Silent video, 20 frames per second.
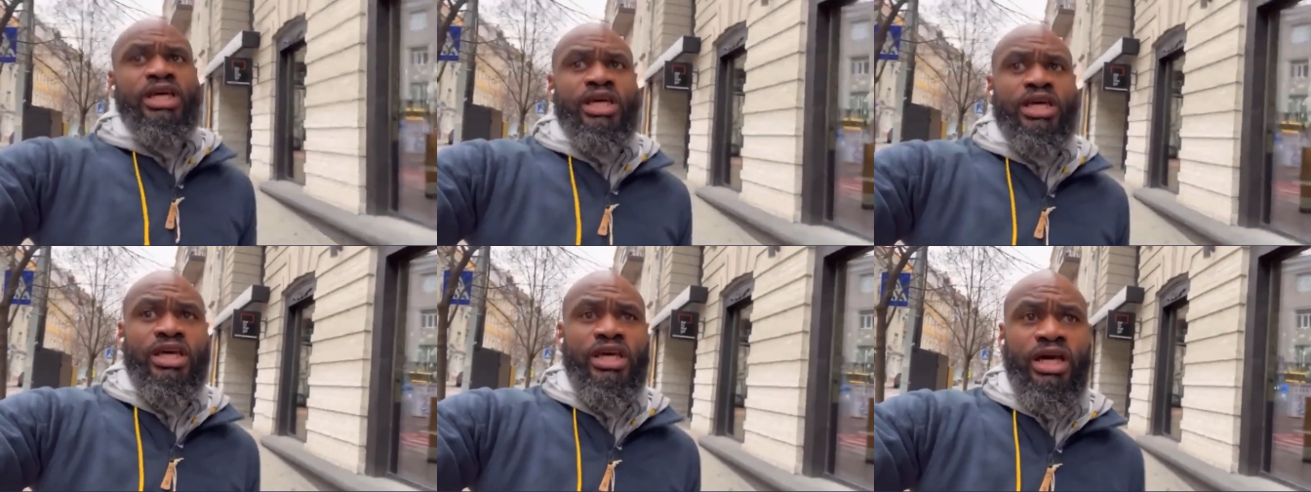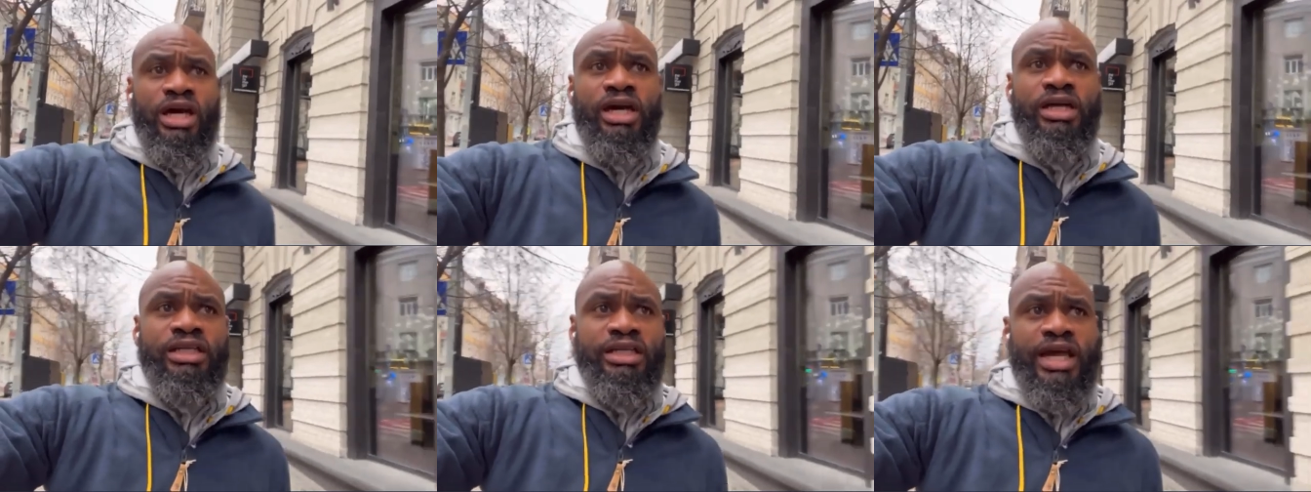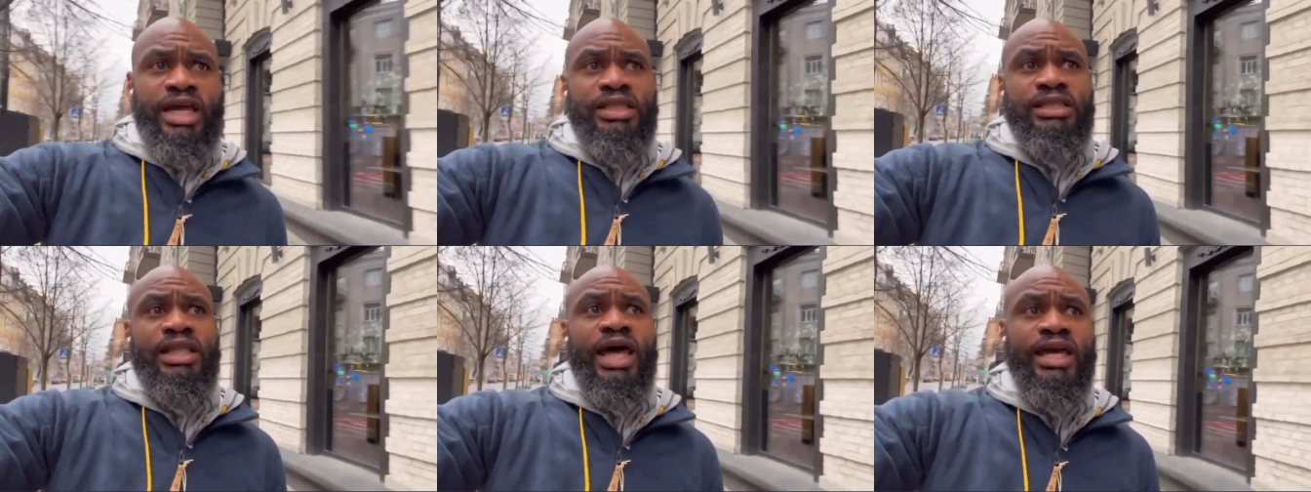It, uh,
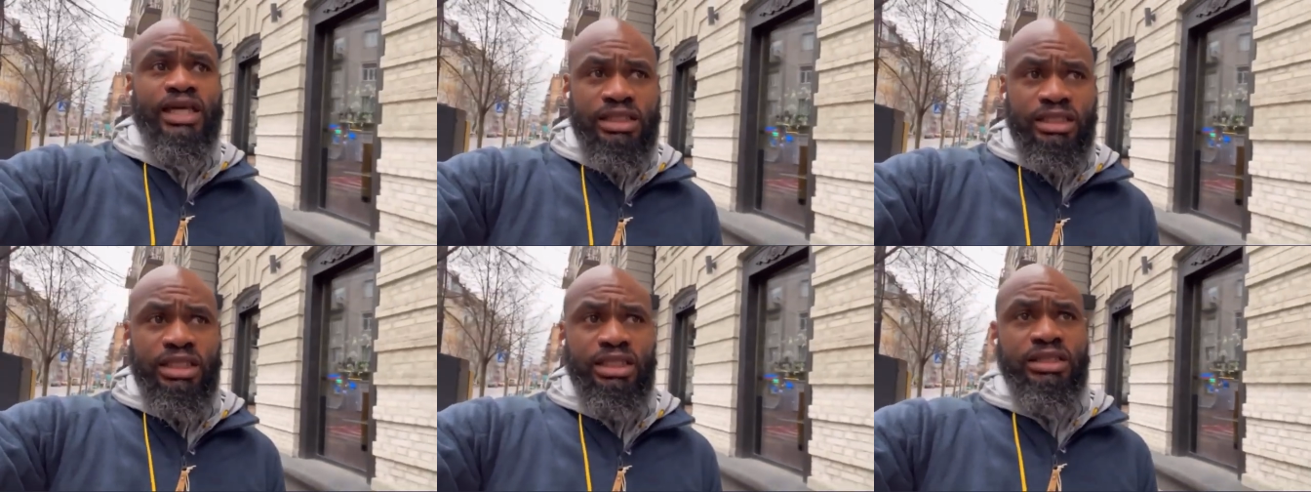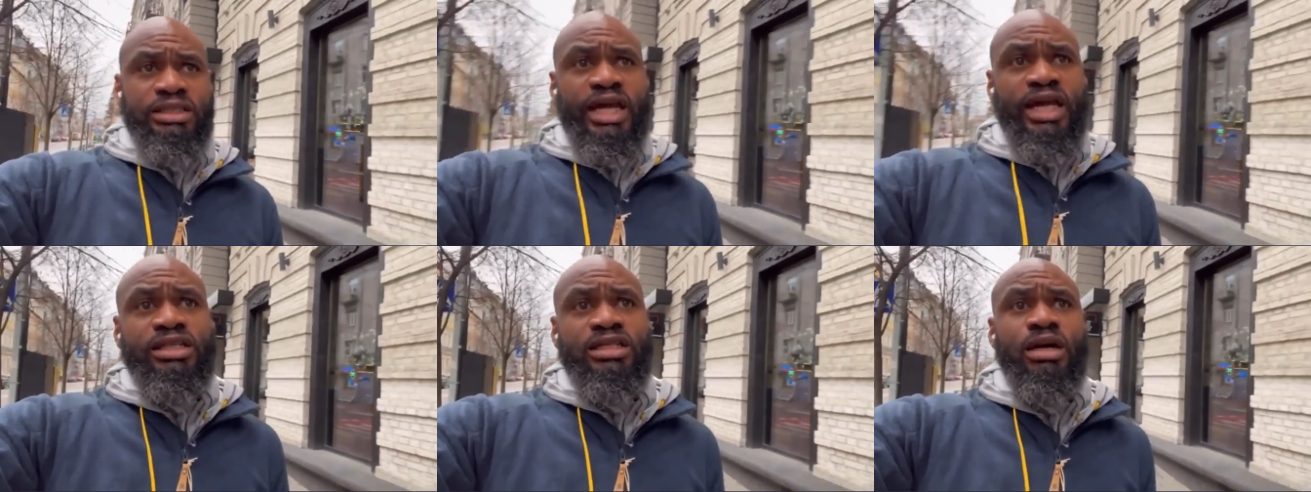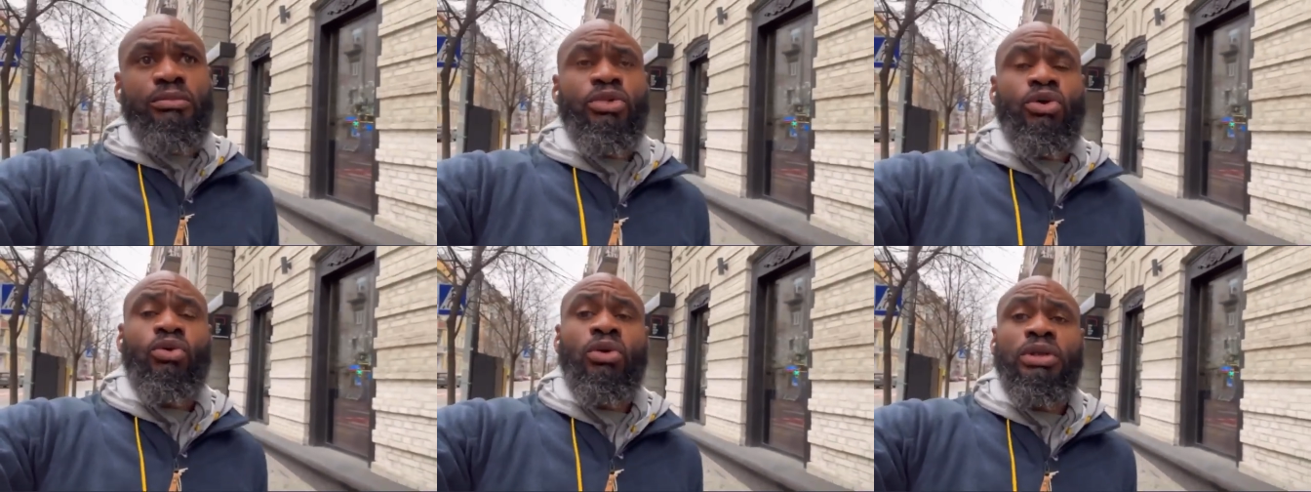that likely, that
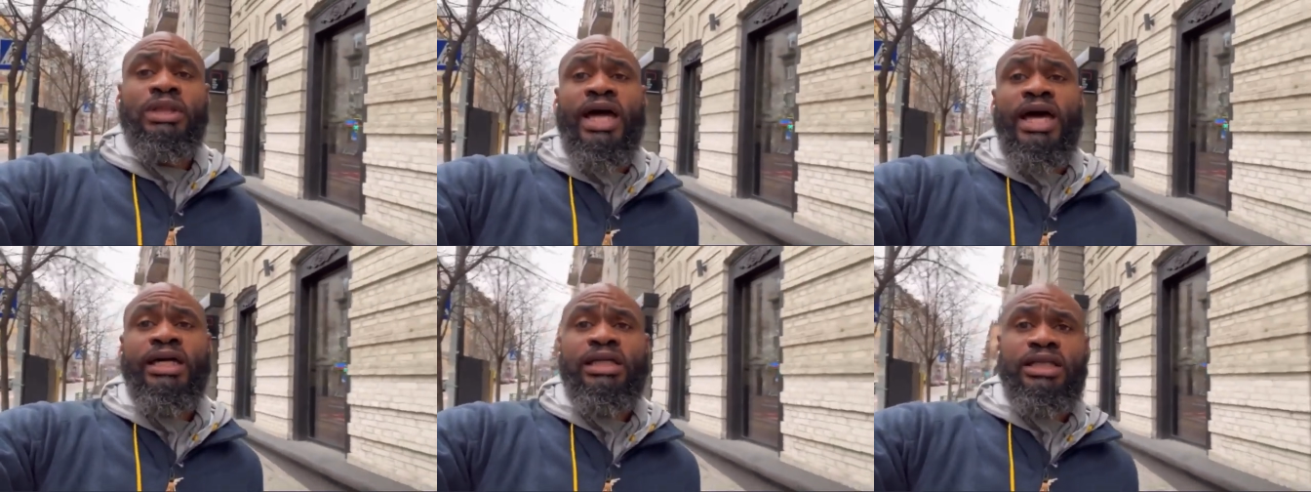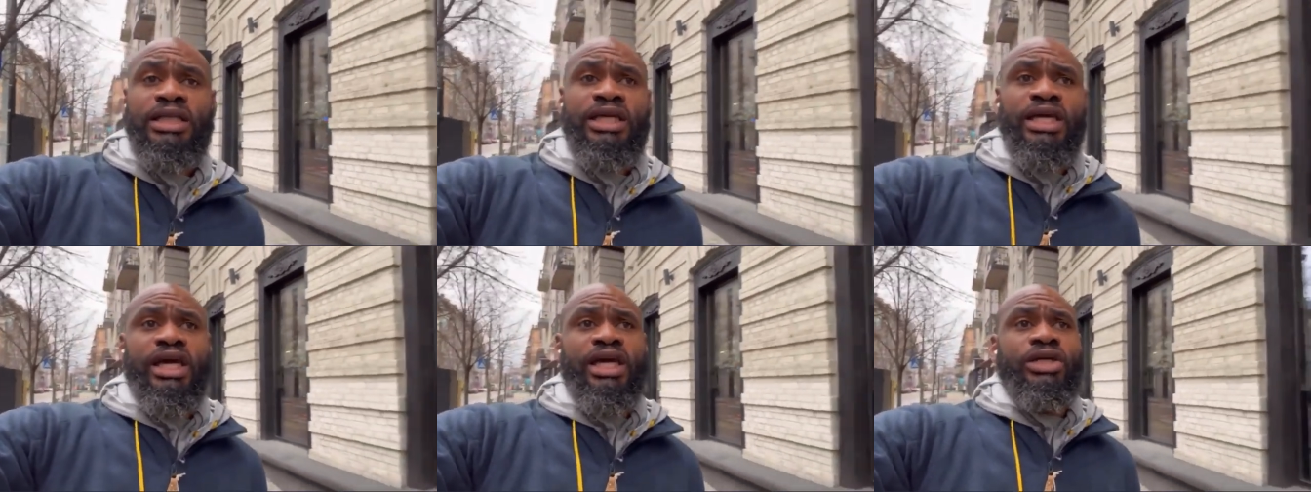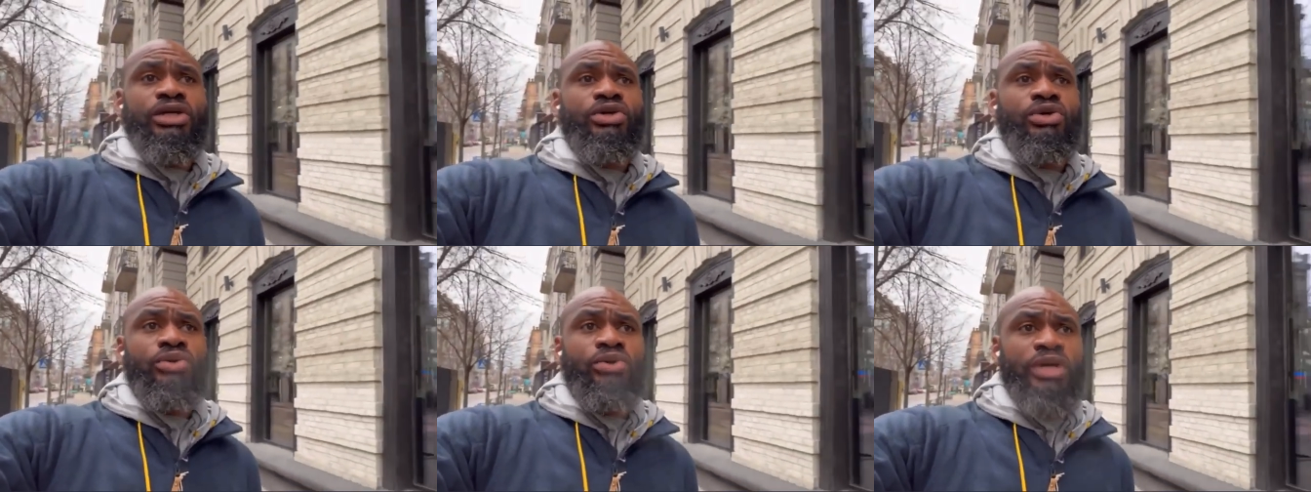number will likely
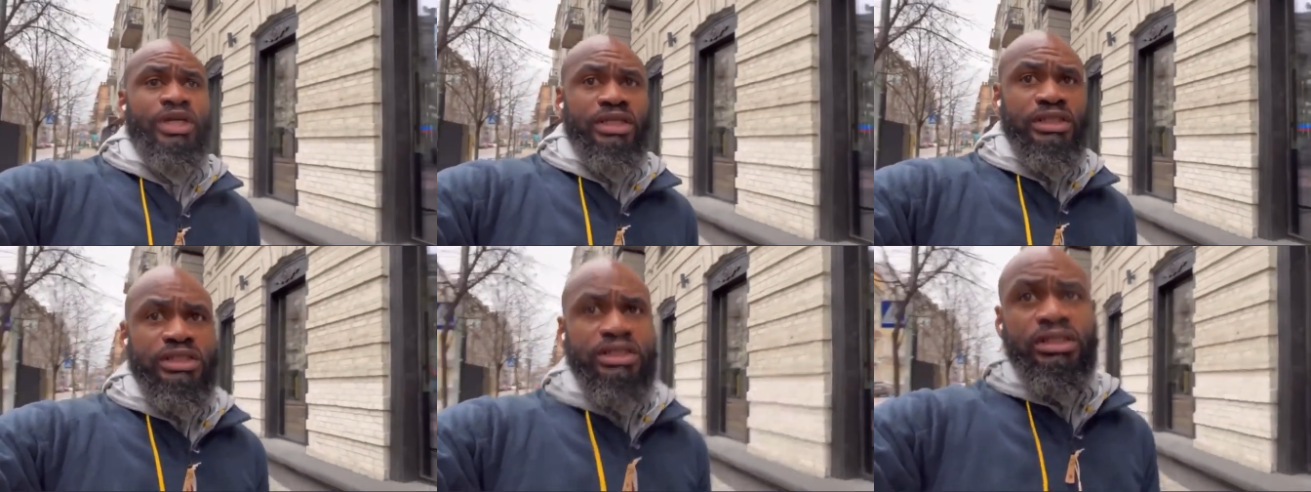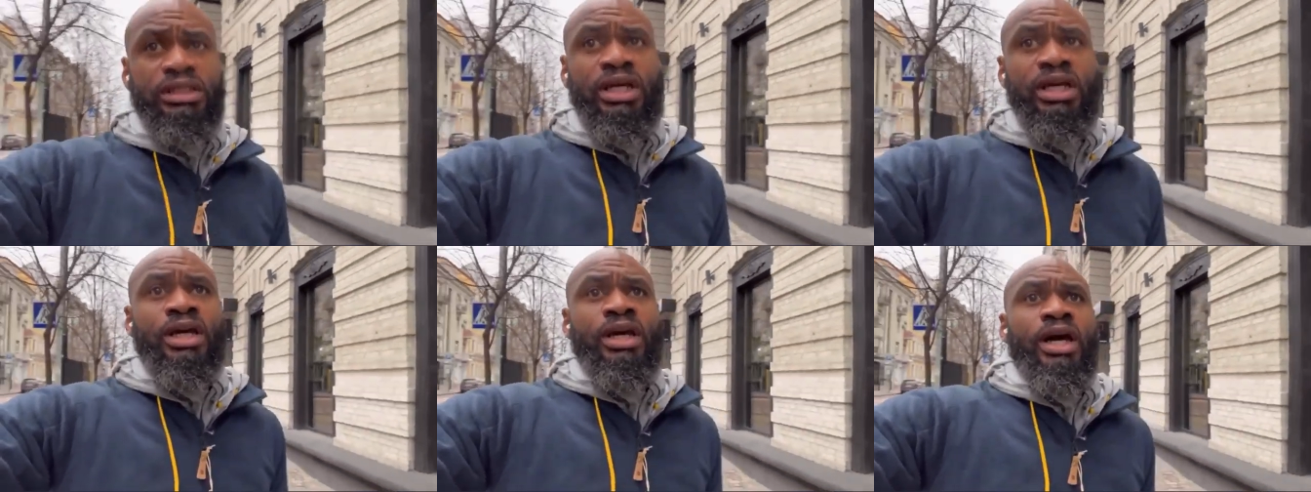increase.